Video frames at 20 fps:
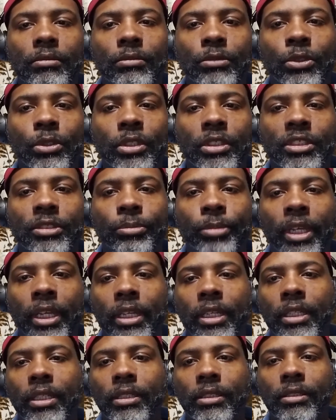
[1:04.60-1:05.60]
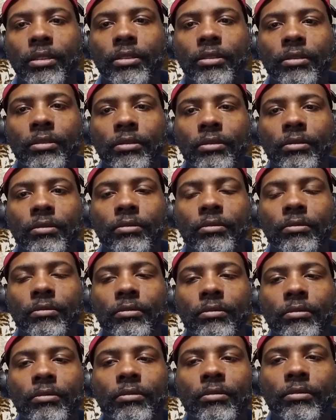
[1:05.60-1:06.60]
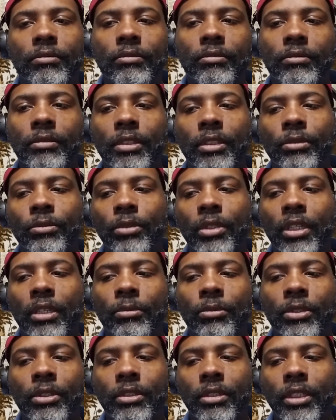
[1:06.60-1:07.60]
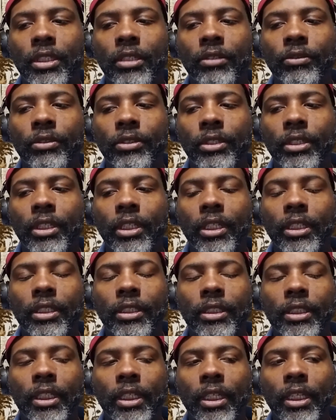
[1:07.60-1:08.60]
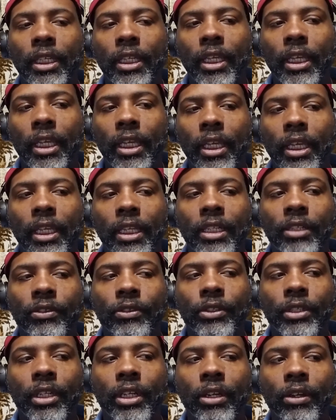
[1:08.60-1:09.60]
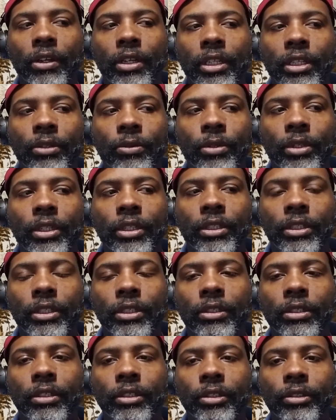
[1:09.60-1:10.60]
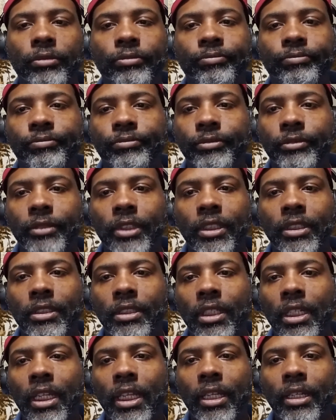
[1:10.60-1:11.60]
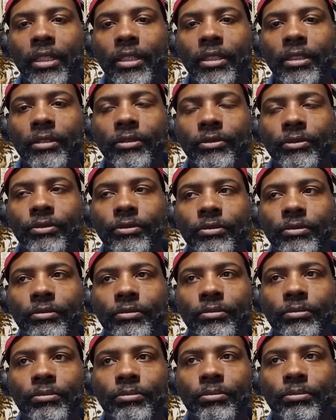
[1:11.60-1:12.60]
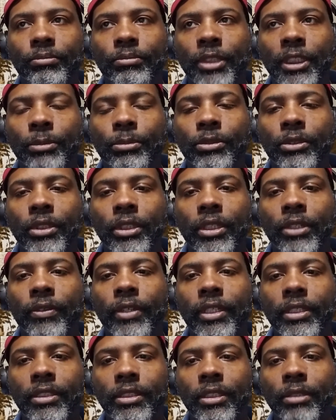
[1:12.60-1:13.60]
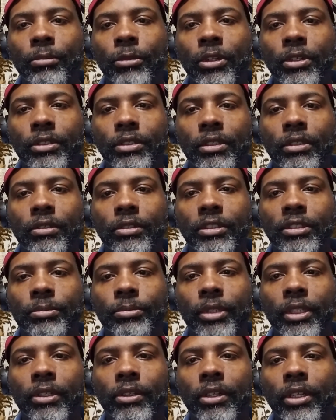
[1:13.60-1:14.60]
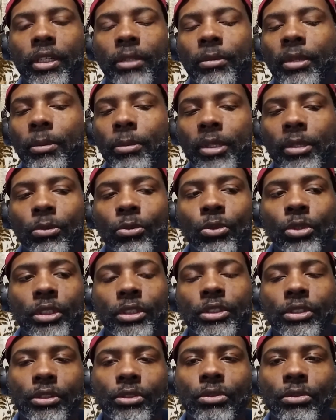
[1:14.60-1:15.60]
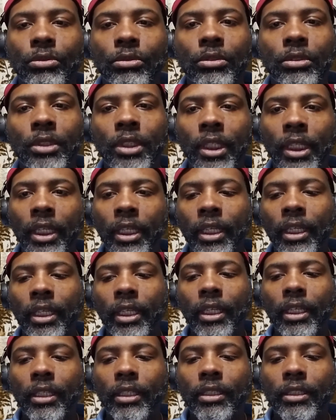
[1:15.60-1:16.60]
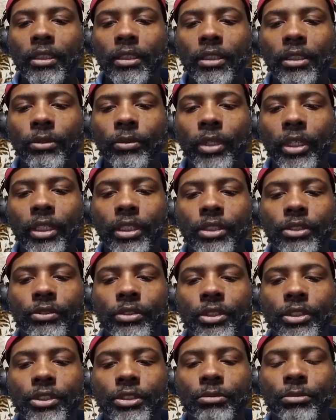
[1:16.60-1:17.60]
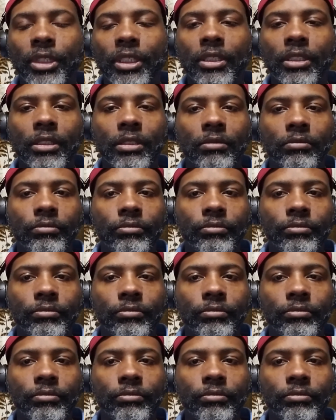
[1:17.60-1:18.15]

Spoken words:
more expanded than what I'm going to cover today. And if you're in an area where there isn't a lot of people interested in martial arts, period, and maybe one school, the ranking structure may